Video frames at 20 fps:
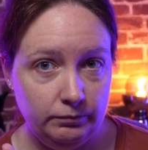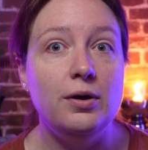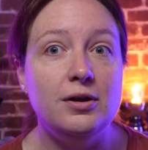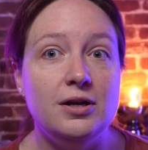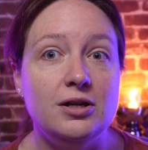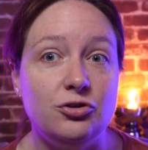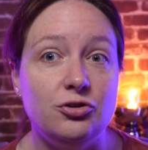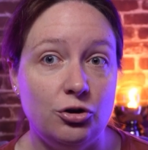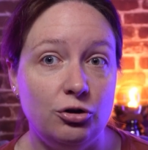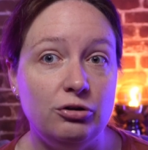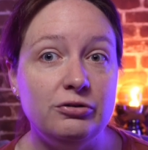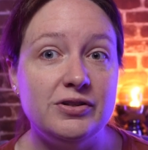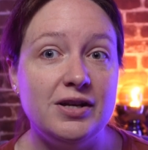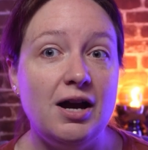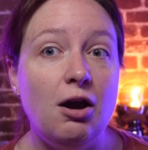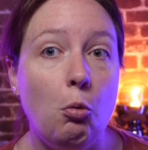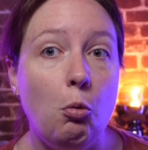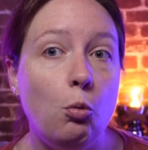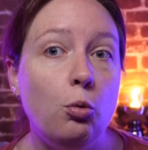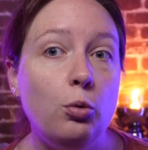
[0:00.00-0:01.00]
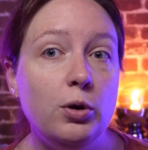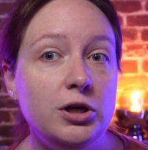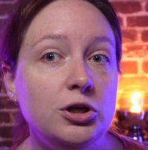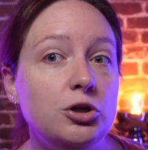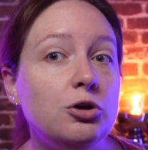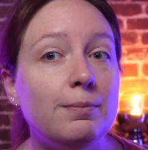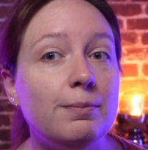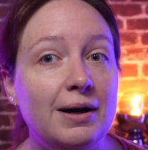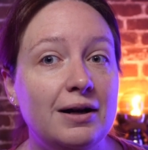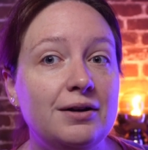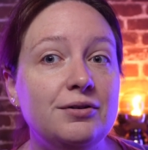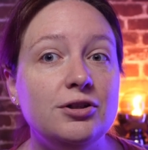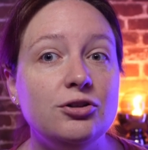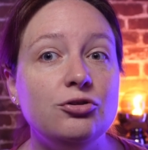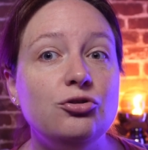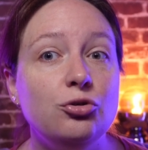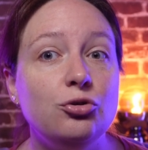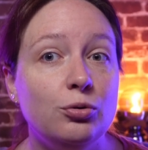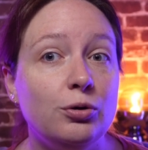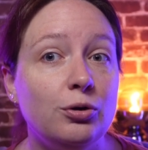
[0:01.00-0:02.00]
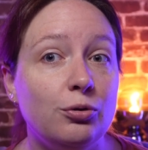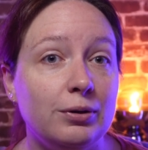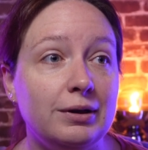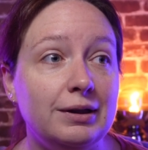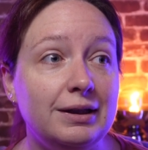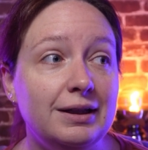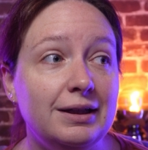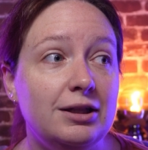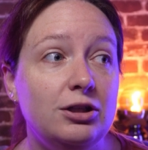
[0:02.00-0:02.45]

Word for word: It turns out when you're bonding to acrylic,